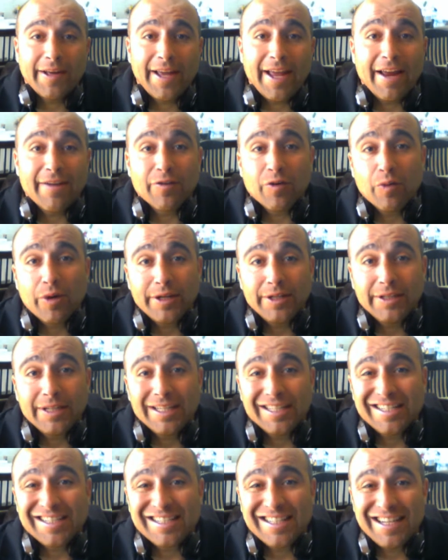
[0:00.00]
Hey
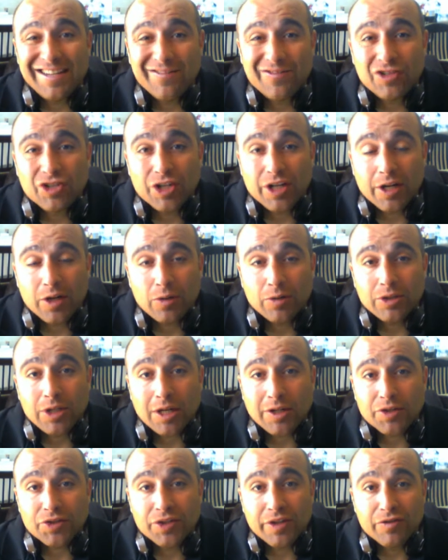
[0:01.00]
everyone, Steve Gennaro,
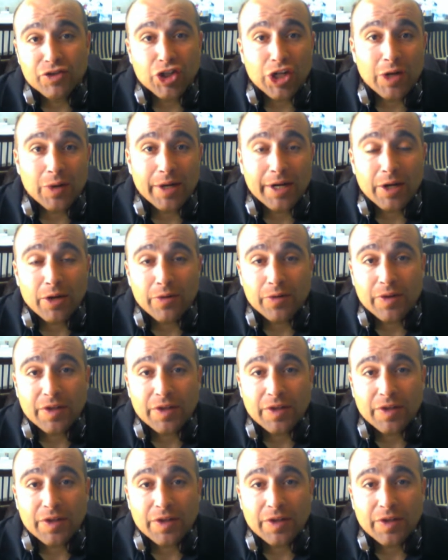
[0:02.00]
Dr. Steve Gennaro here.